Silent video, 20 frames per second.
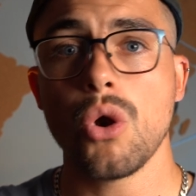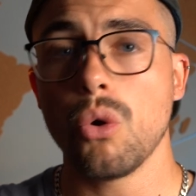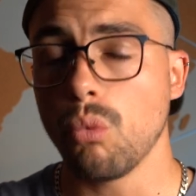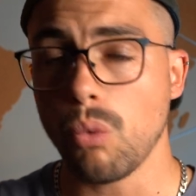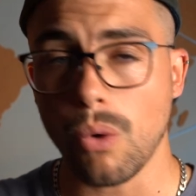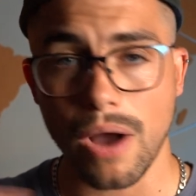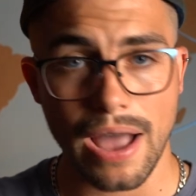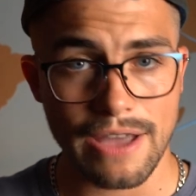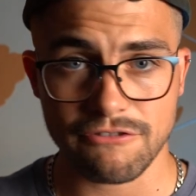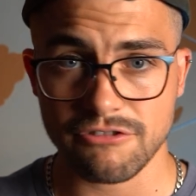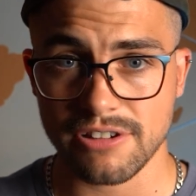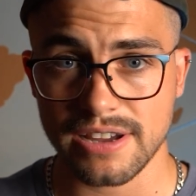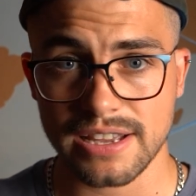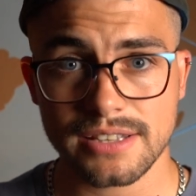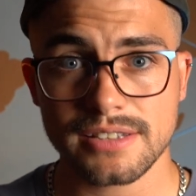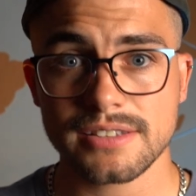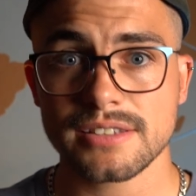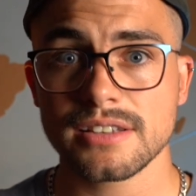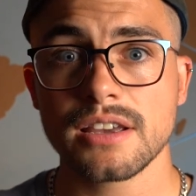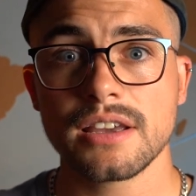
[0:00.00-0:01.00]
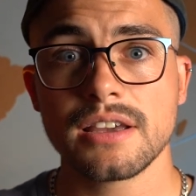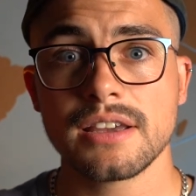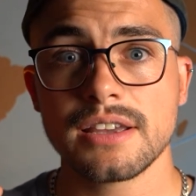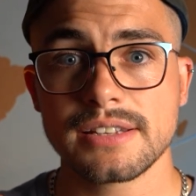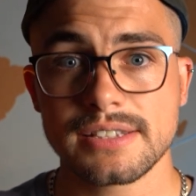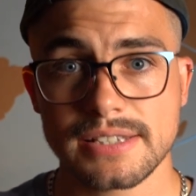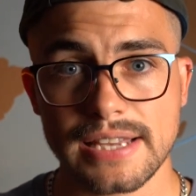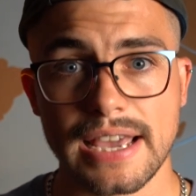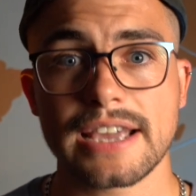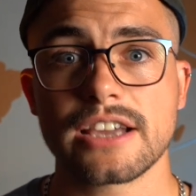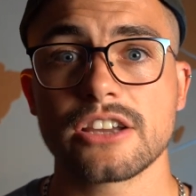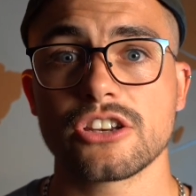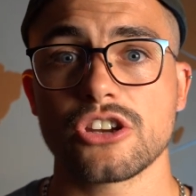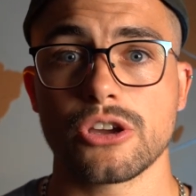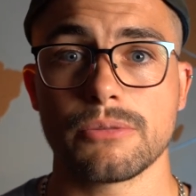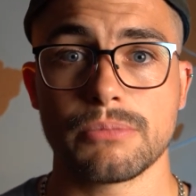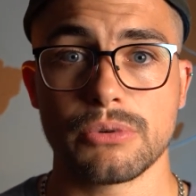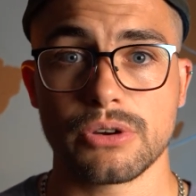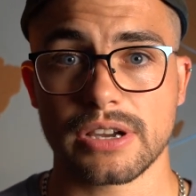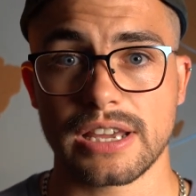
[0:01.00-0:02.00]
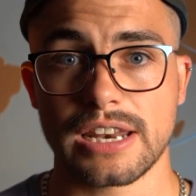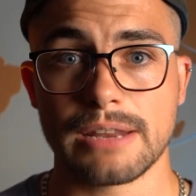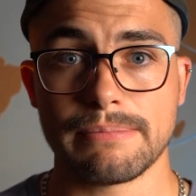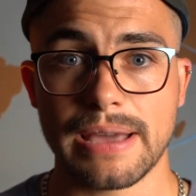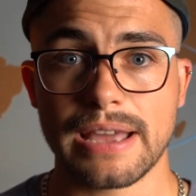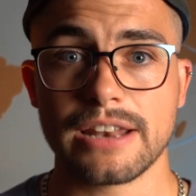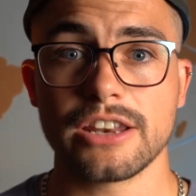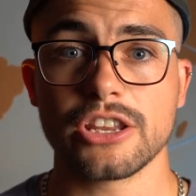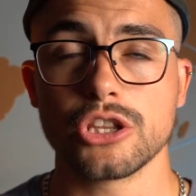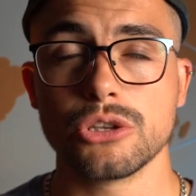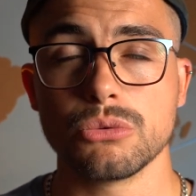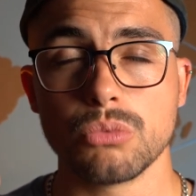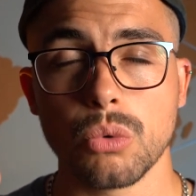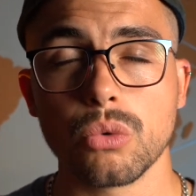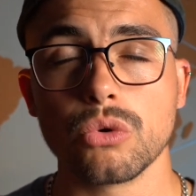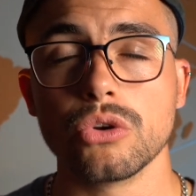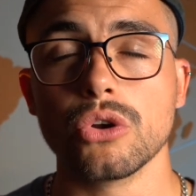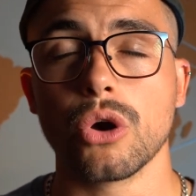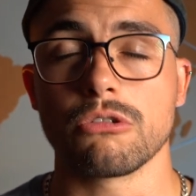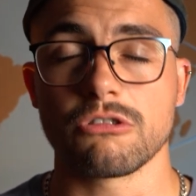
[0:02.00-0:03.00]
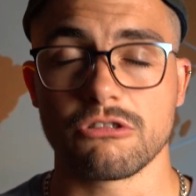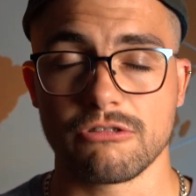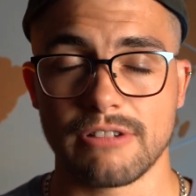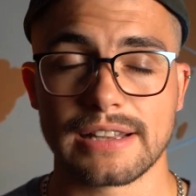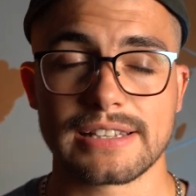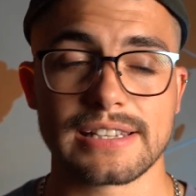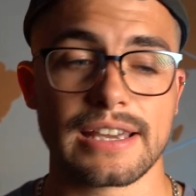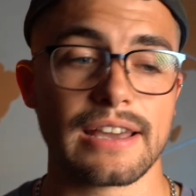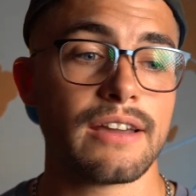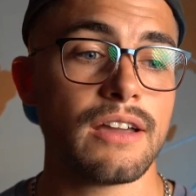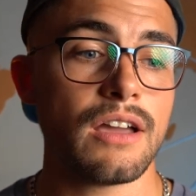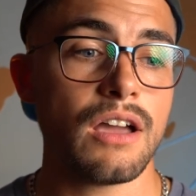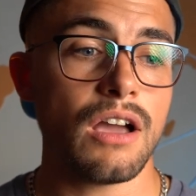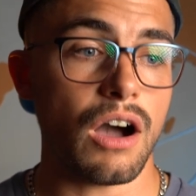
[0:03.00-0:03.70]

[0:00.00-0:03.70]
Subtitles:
Whatever it is, take a notebook and a pen. You will not regret it.